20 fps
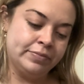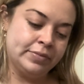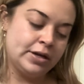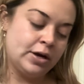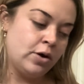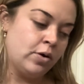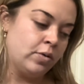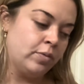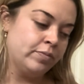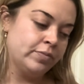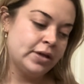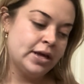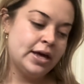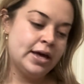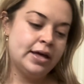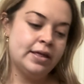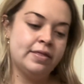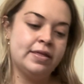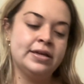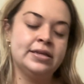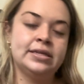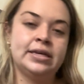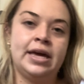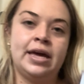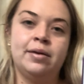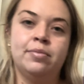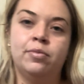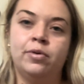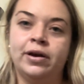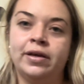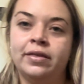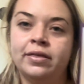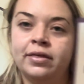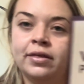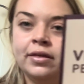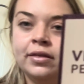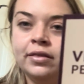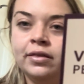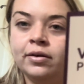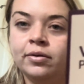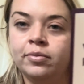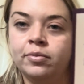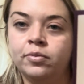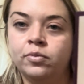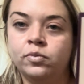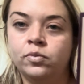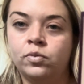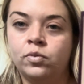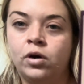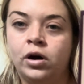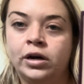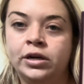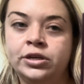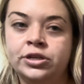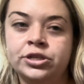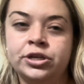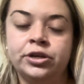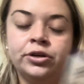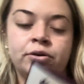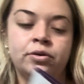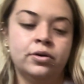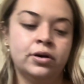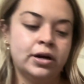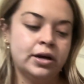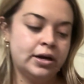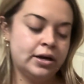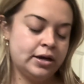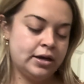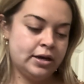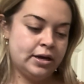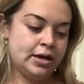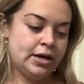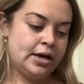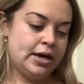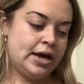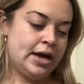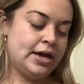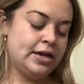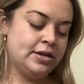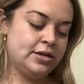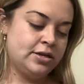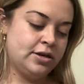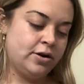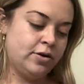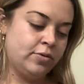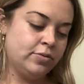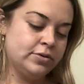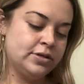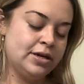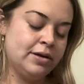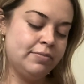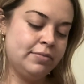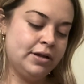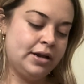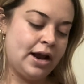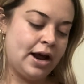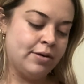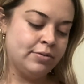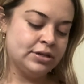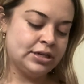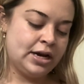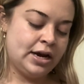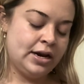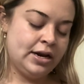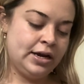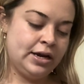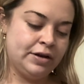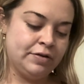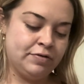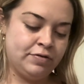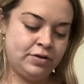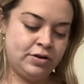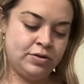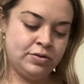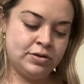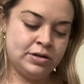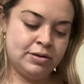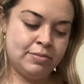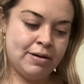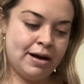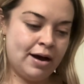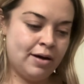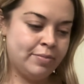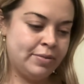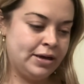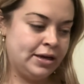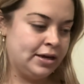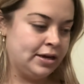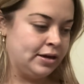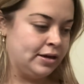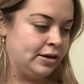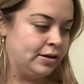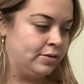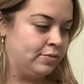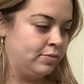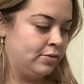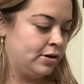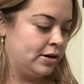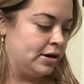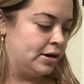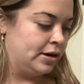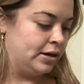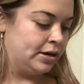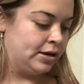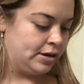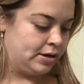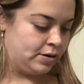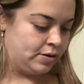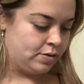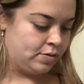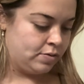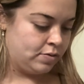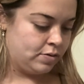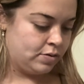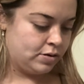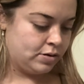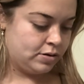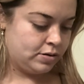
Oh, this came with the wand too. And so something I was kind of confused about, because where did it go?